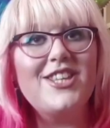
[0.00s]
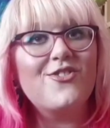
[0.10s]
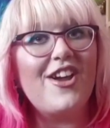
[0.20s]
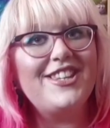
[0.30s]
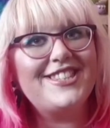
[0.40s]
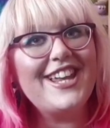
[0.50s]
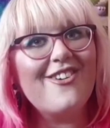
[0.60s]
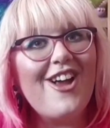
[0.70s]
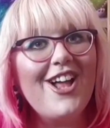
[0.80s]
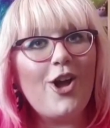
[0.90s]
best friend
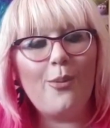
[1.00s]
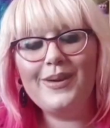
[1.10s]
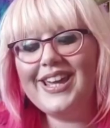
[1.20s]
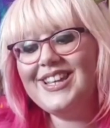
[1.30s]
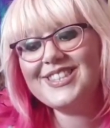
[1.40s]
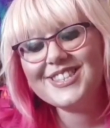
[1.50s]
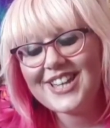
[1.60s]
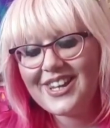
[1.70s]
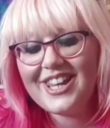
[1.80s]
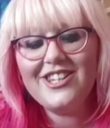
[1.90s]
Sarah got me a
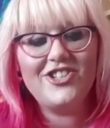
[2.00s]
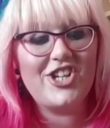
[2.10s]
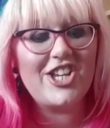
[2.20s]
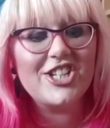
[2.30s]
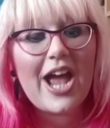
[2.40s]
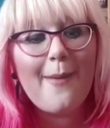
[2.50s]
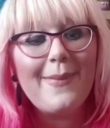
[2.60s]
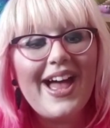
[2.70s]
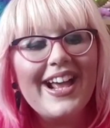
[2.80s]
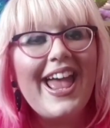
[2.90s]
stunning Cheshire
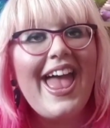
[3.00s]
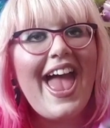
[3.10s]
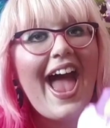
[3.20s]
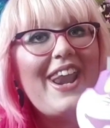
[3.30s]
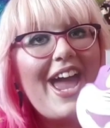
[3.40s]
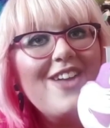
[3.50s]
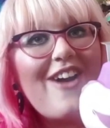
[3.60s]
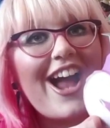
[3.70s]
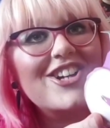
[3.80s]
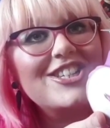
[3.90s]
Cat mug and
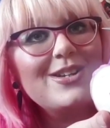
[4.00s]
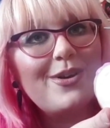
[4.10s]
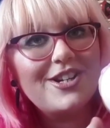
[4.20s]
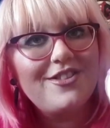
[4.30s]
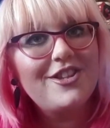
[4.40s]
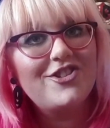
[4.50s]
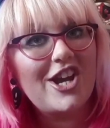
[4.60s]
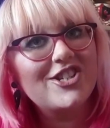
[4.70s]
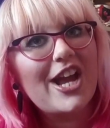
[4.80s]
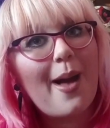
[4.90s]
I've actually wanted this
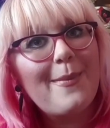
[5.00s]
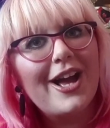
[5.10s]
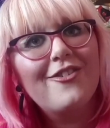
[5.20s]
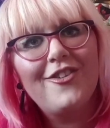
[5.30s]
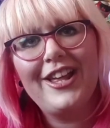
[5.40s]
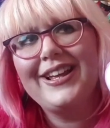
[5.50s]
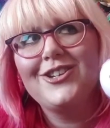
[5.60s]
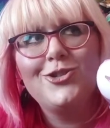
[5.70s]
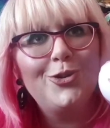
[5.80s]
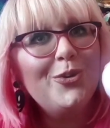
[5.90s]
Cheshire Cat mug for
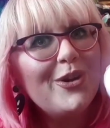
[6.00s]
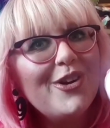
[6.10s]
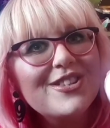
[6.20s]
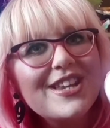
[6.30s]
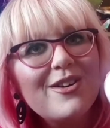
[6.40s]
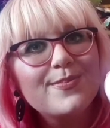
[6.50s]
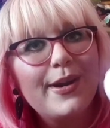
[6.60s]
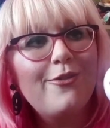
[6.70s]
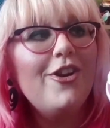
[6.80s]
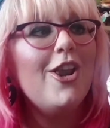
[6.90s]
like two years now. It's
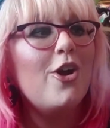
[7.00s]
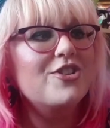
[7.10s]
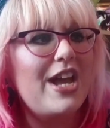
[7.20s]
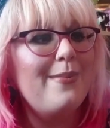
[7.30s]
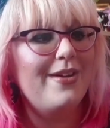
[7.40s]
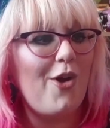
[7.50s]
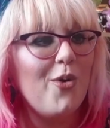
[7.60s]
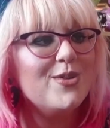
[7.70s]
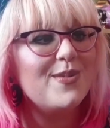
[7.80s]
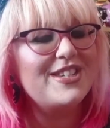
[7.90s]
been out for a long time and I've
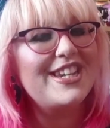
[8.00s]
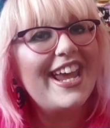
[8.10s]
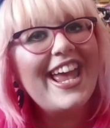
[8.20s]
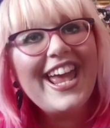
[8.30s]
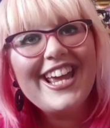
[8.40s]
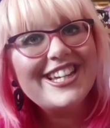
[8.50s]
always wanted it.